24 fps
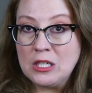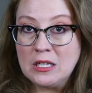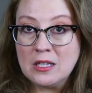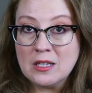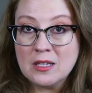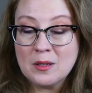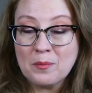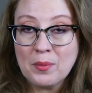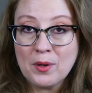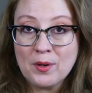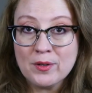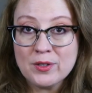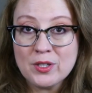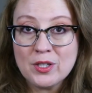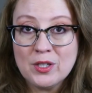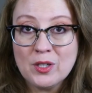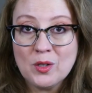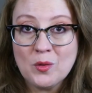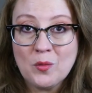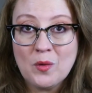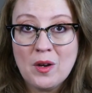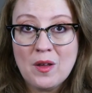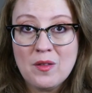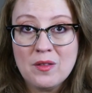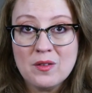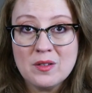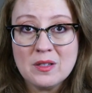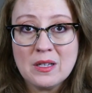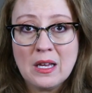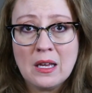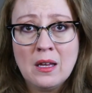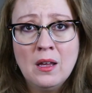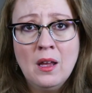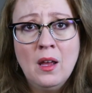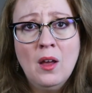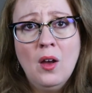And the person you're with is
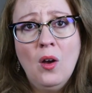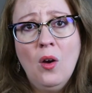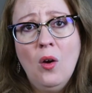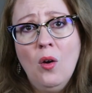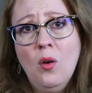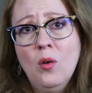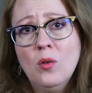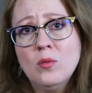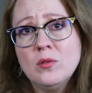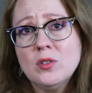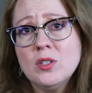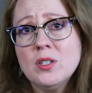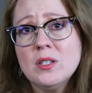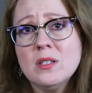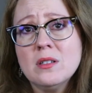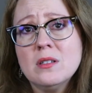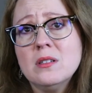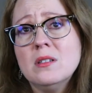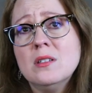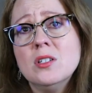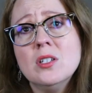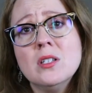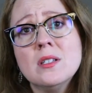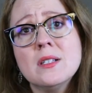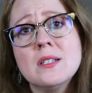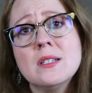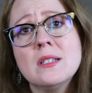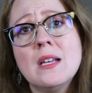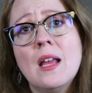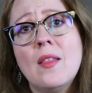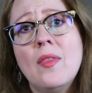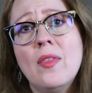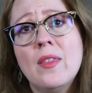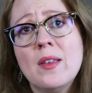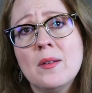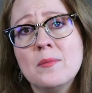like, "Oh, just just
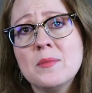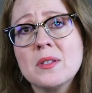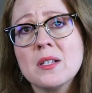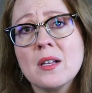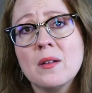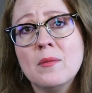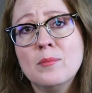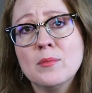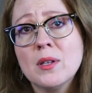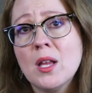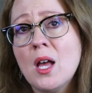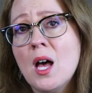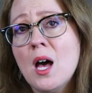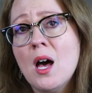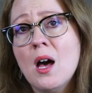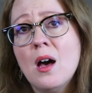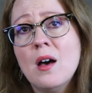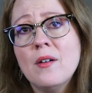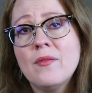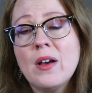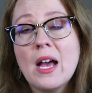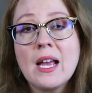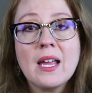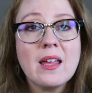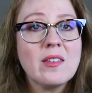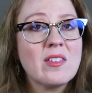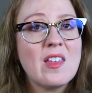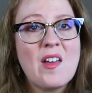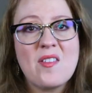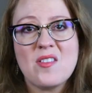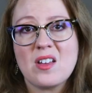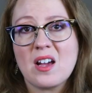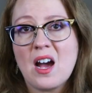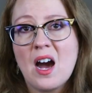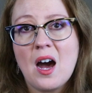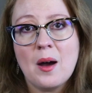send them some love." I get that in
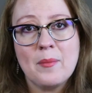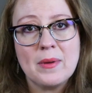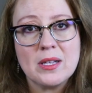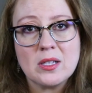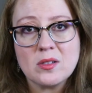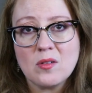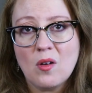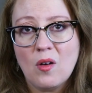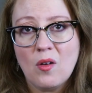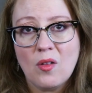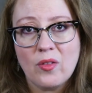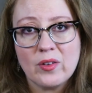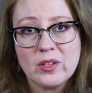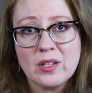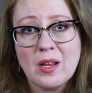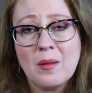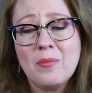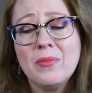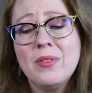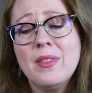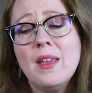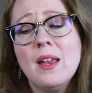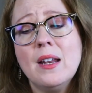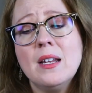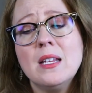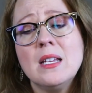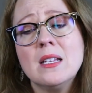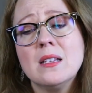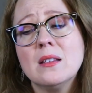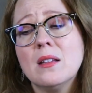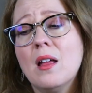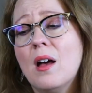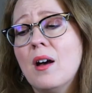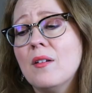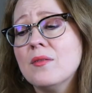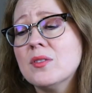the comments all the time. They need
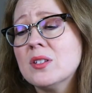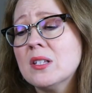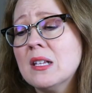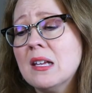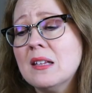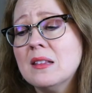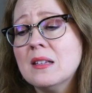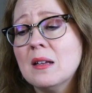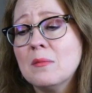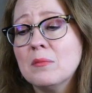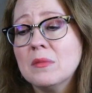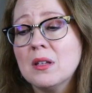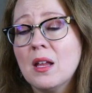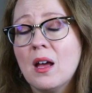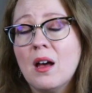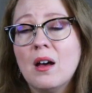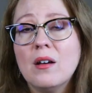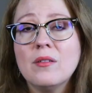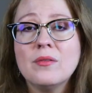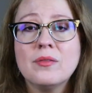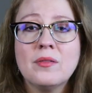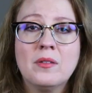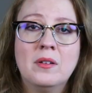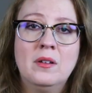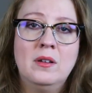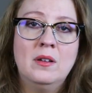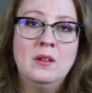love. Send them love.